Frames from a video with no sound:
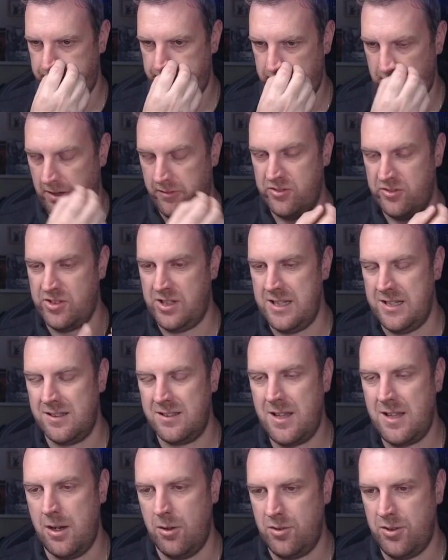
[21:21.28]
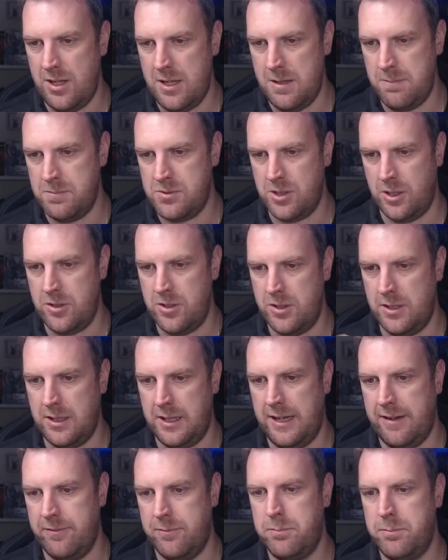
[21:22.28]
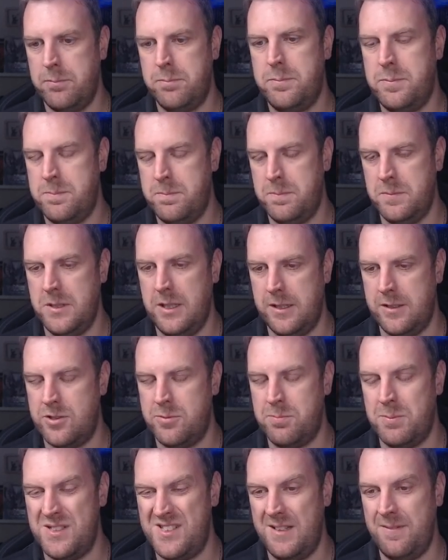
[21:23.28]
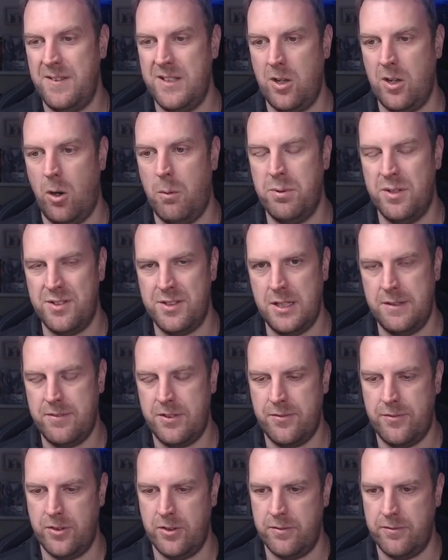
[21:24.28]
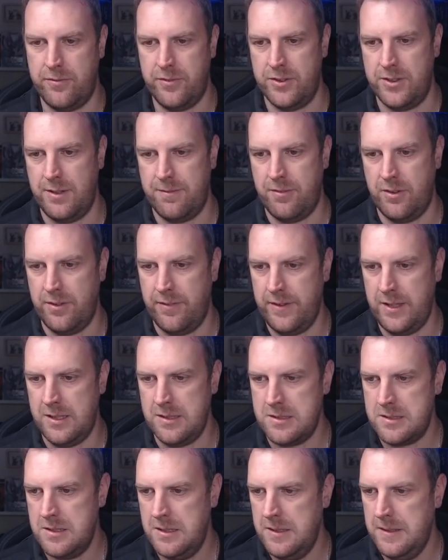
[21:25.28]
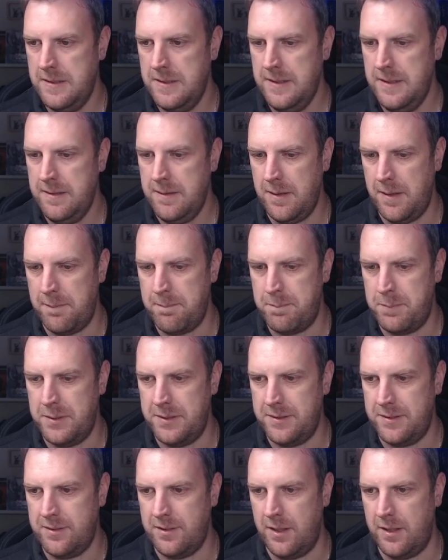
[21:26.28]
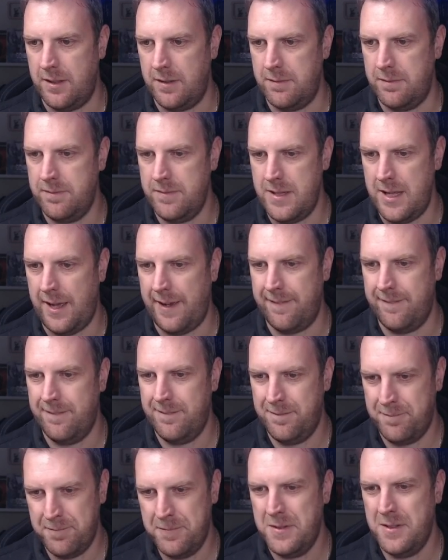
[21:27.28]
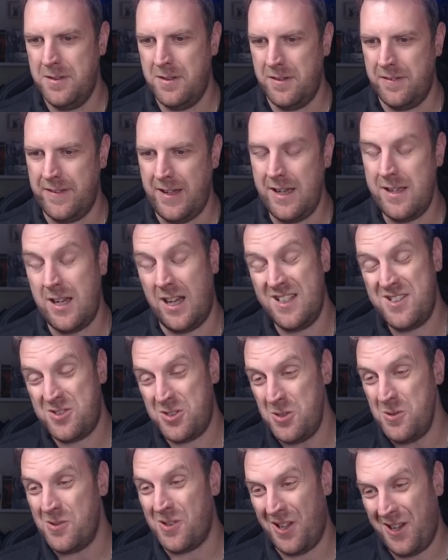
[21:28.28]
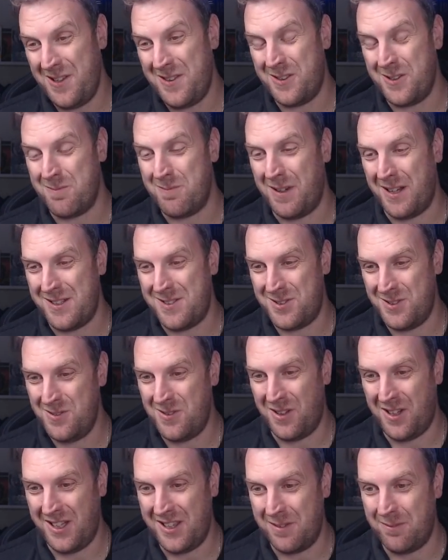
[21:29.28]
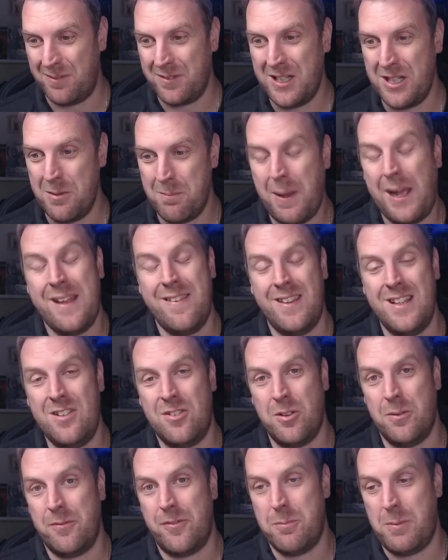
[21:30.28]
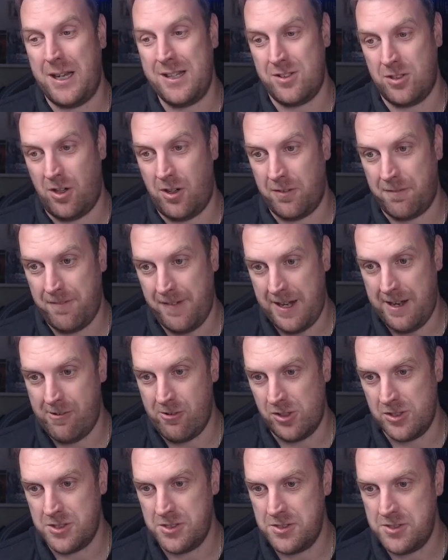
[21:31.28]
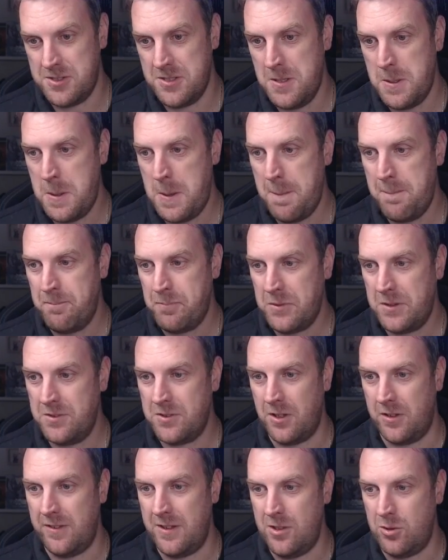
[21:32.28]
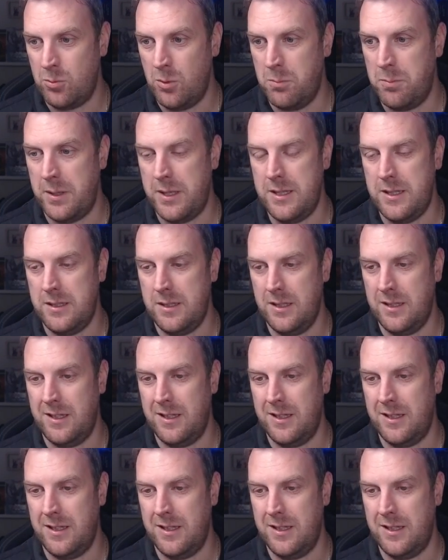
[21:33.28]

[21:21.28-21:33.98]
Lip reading: Obviously it's kill teams, so you're going to have specific operatives for different things. But yeah, I do like them. I do like them. I'm going to paint these up for my Dark Pharaons. So these will be,